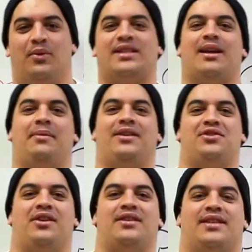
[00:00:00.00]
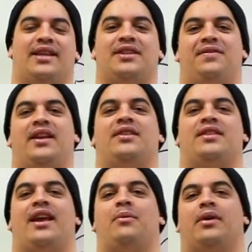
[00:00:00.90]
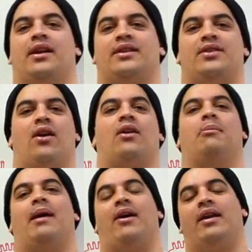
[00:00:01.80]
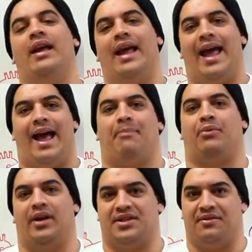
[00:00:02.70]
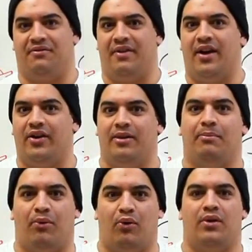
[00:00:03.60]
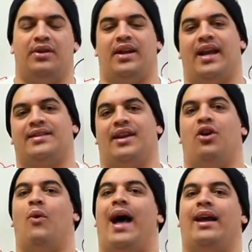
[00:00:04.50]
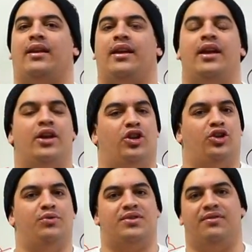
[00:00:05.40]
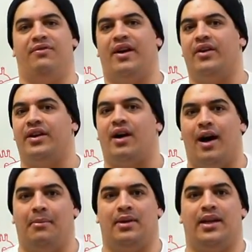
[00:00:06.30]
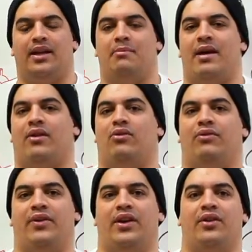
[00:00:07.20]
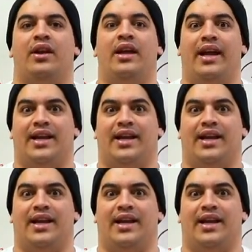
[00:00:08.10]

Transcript: What's up, Ninja Nerds? In this video today, we're going to talk about heparin. It's a very important anticoagulant used very commonly in the medical field.